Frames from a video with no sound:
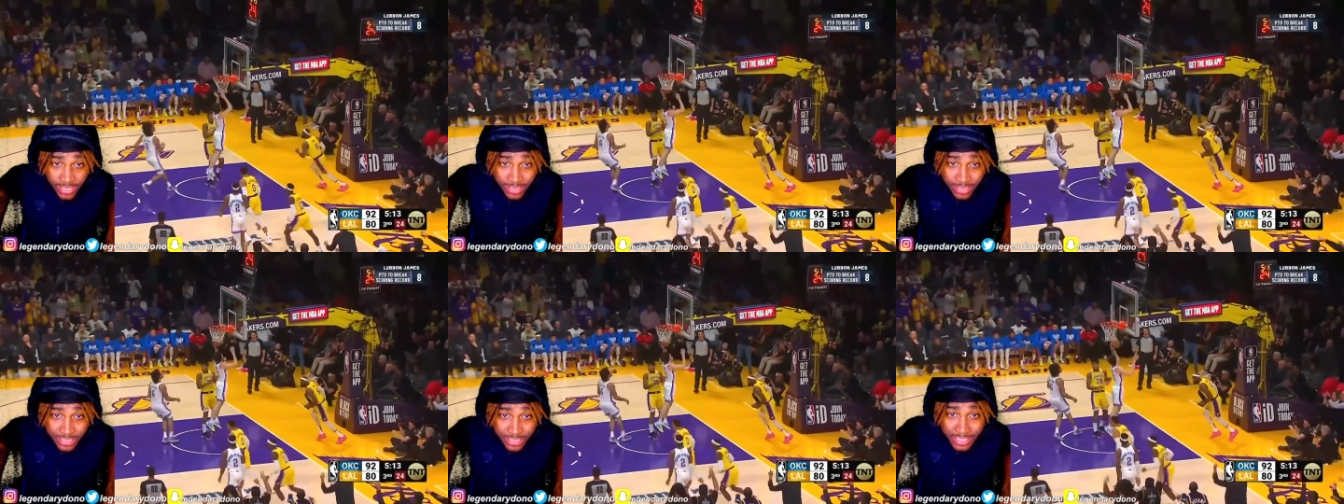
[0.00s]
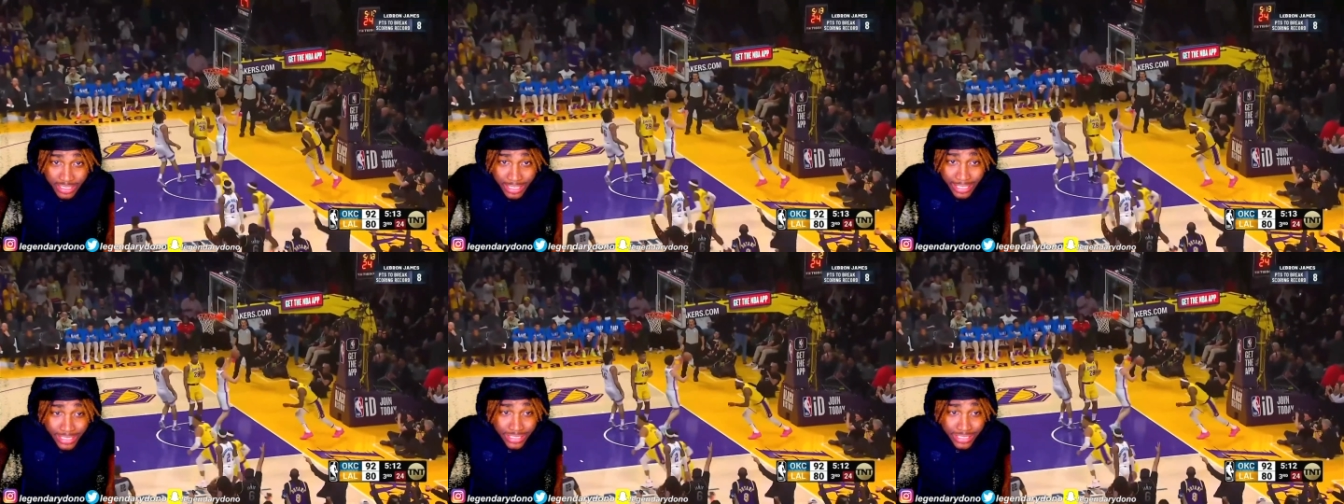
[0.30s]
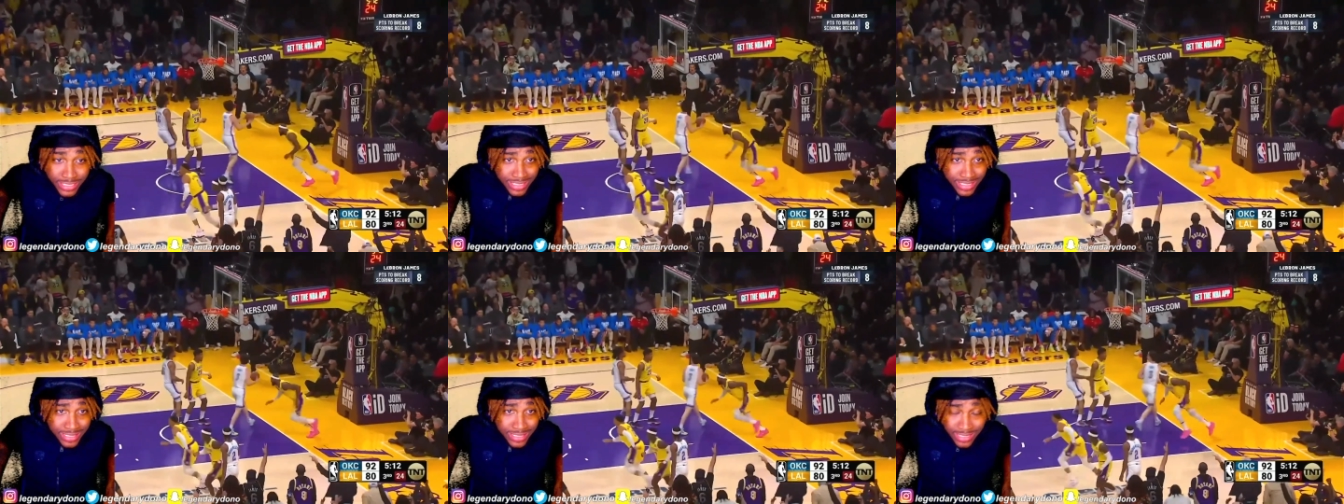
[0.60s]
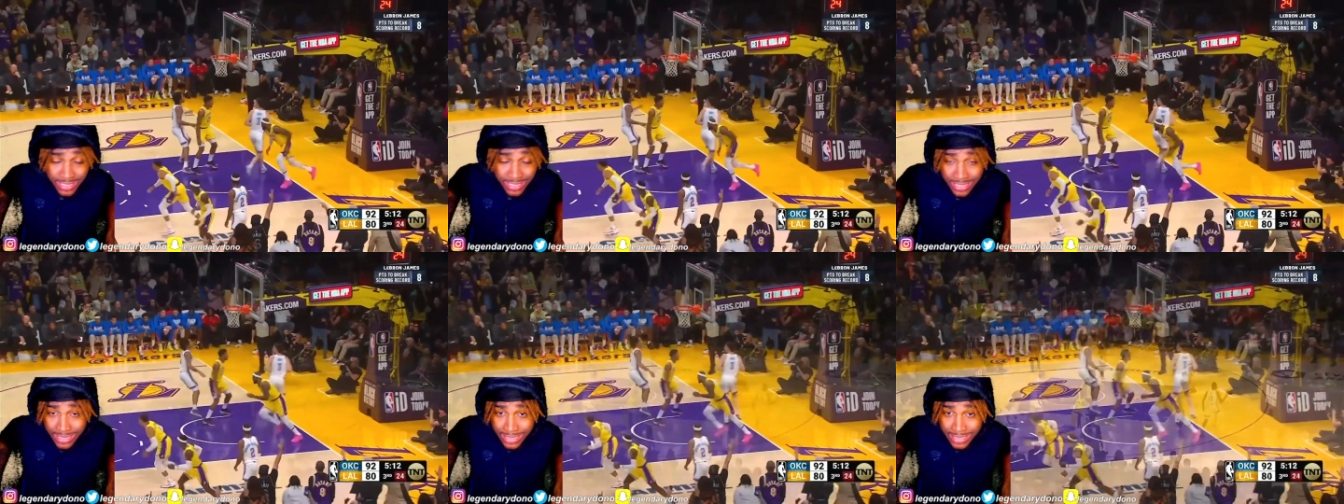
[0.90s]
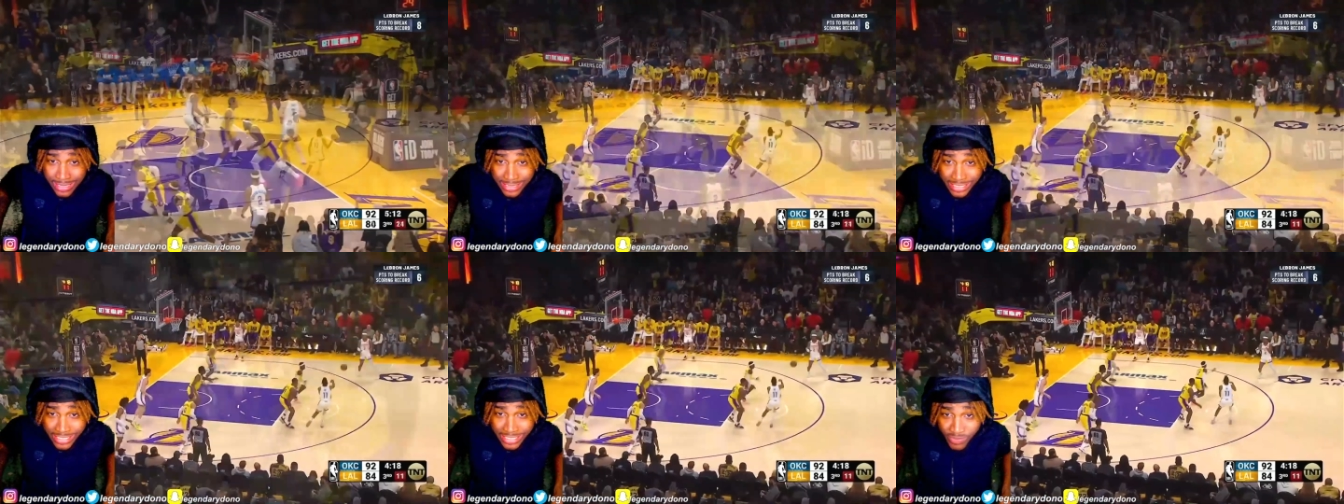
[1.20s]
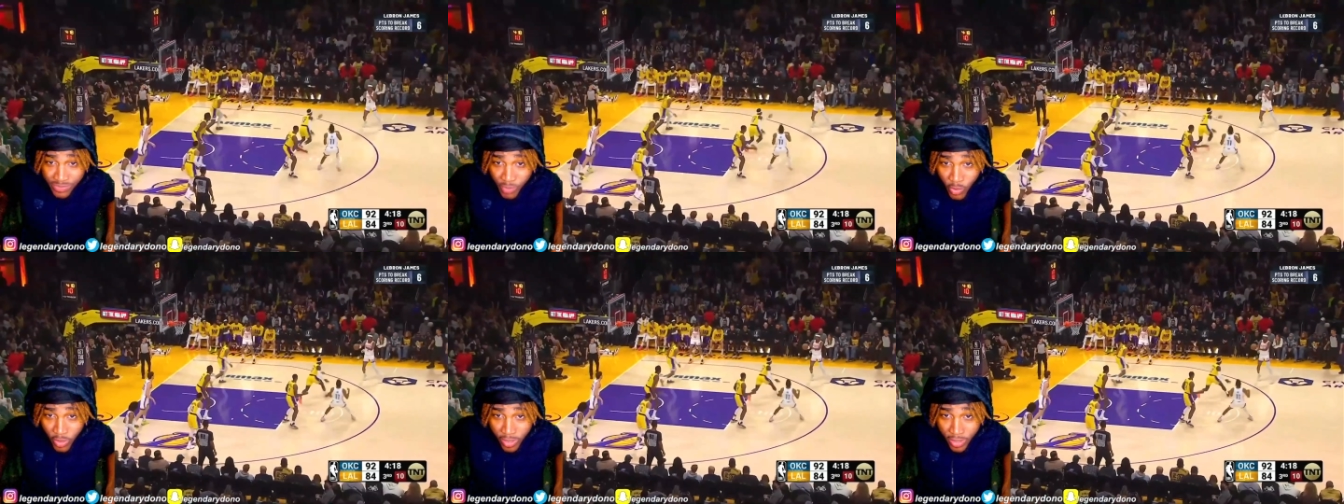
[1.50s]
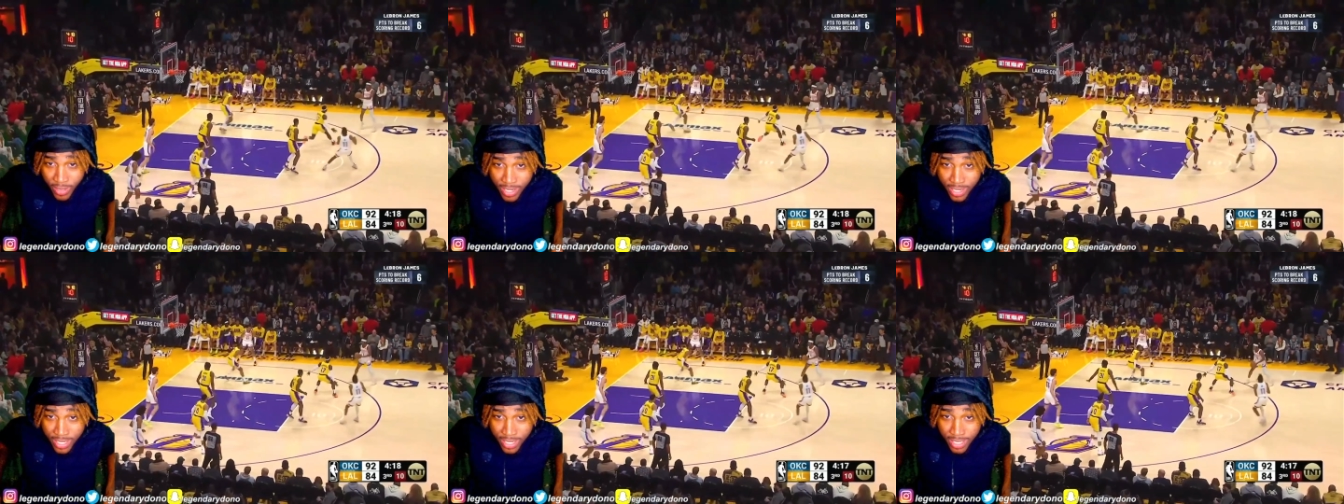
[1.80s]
Sheesh! 6 more.